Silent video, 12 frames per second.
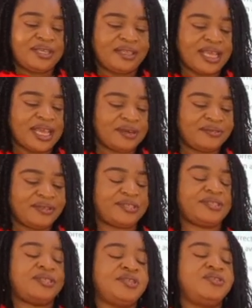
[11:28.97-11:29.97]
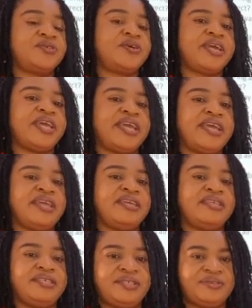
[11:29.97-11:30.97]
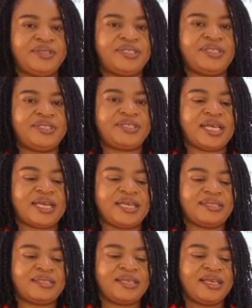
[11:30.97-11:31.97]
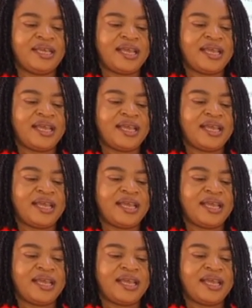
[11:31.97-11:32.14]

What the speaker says: there is no air resistance.